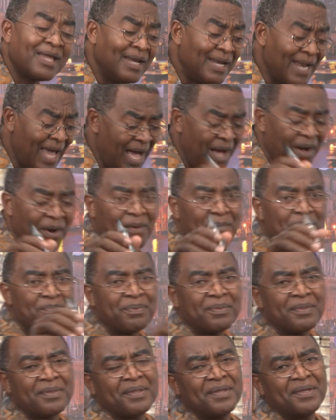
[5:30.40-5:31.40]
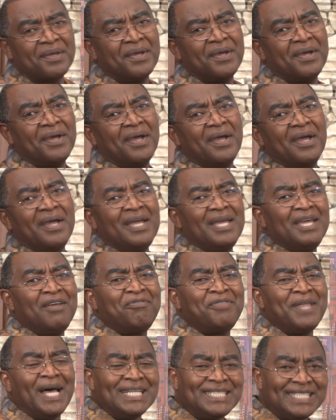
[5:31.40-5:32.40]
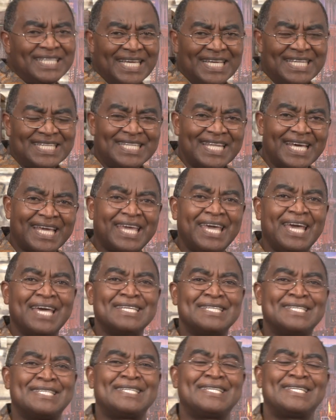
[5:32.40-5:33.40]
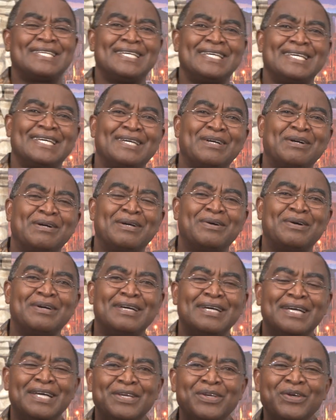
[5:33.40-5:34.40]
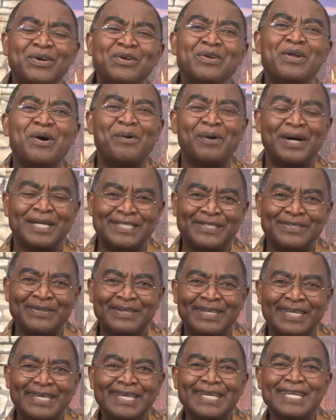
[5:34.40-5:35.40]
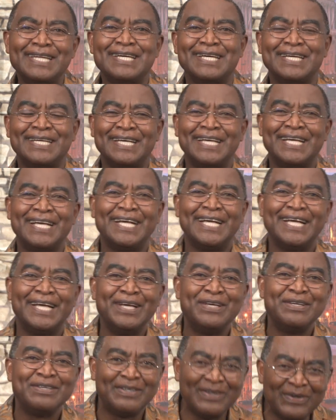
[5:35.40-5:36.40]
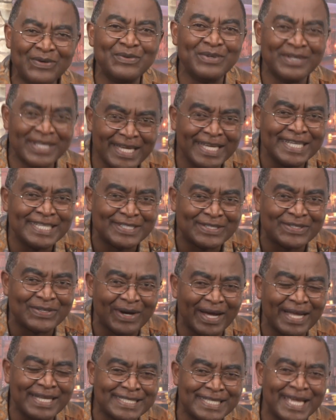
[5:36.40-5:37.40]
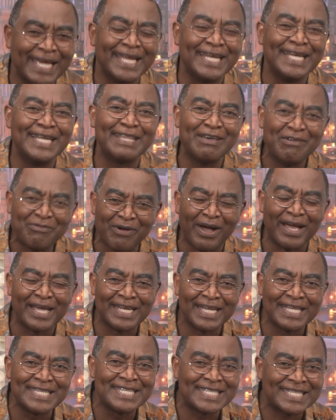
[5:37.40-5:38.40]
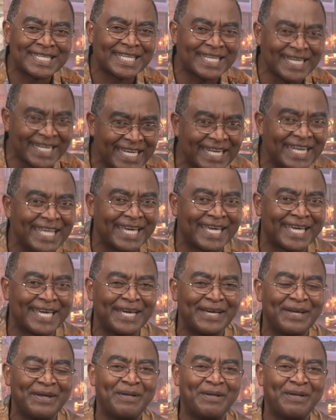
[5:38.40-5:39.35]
Now, if that is the case, you know what you need. You need to attend the finance clinic.